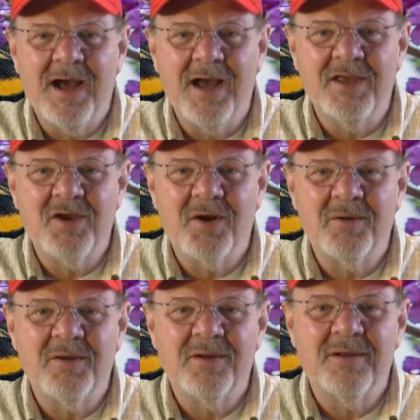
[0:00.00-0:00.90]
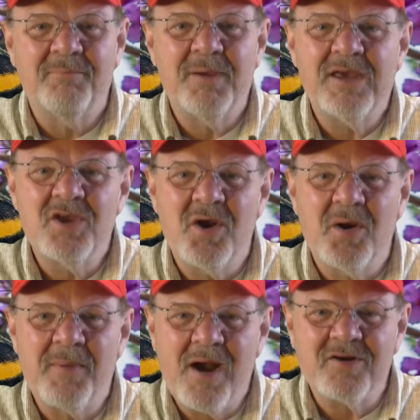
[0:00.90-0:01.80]
uh, your pick
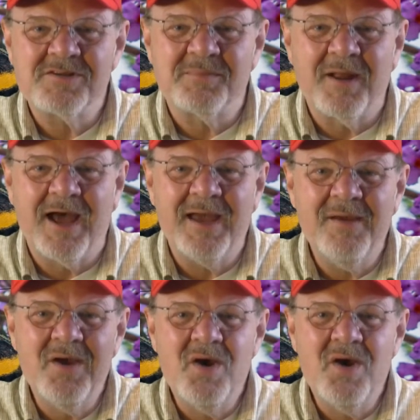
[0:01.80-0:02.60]
your power supply